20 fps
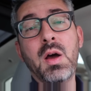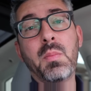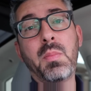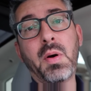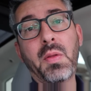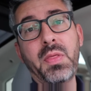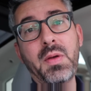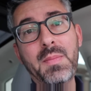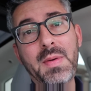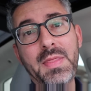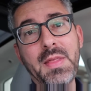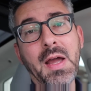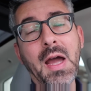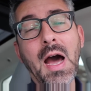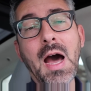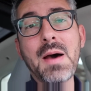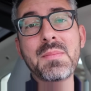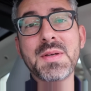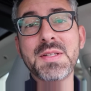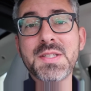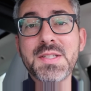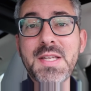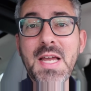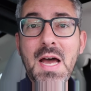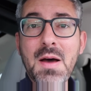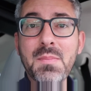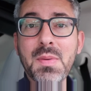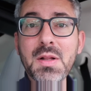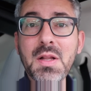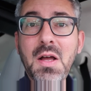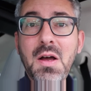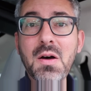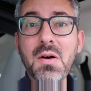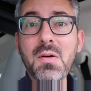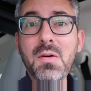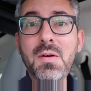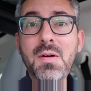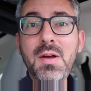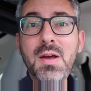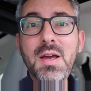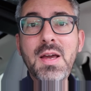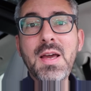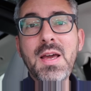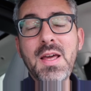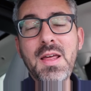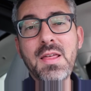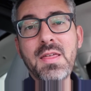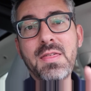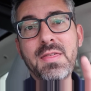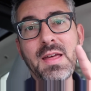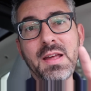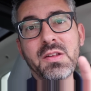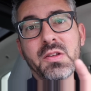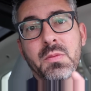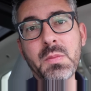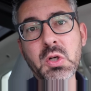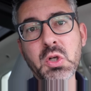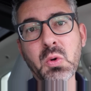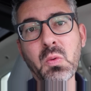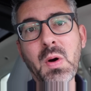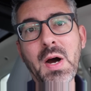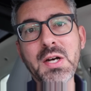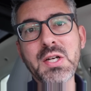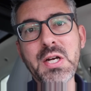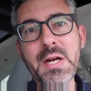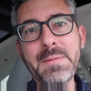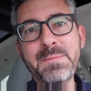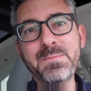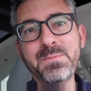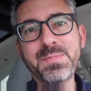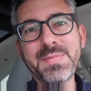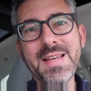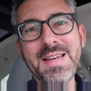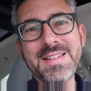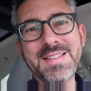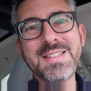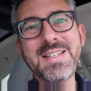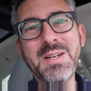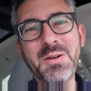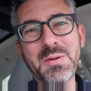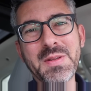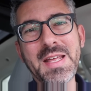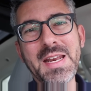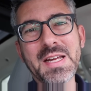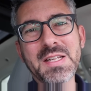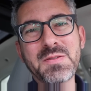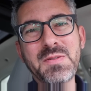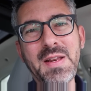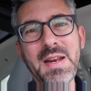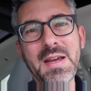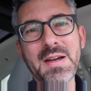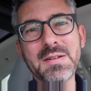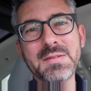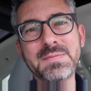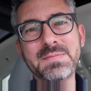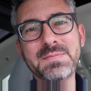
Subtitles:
Put them in the comments down below. Thanks so much for watching and see you on the next video.